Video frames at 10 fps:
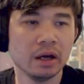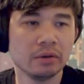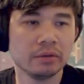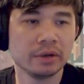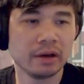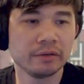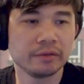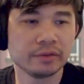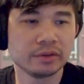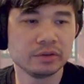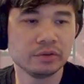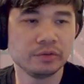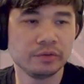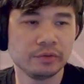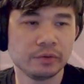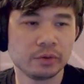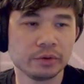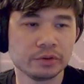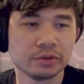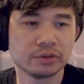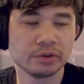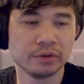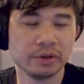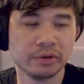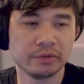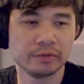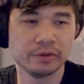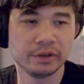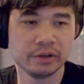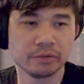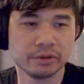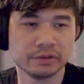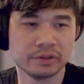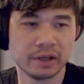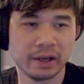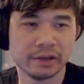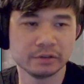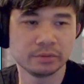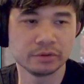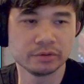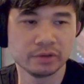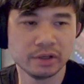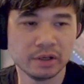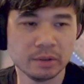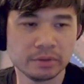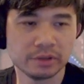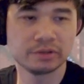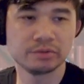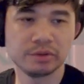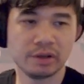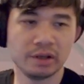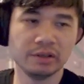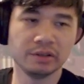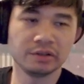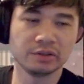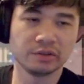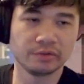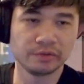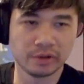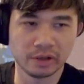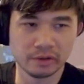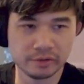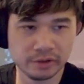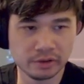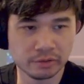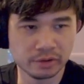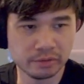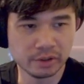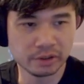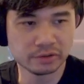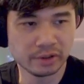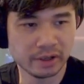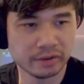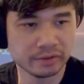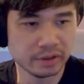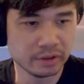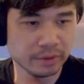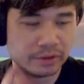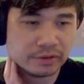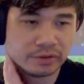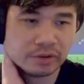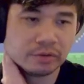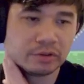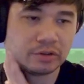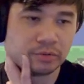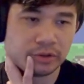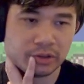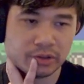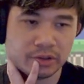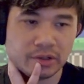We have 2 Foragers, so another Flitting Gorilla's not as important. Plus, we, in addition to Flitting Gorilla, we also have Unseal, which is pretty good.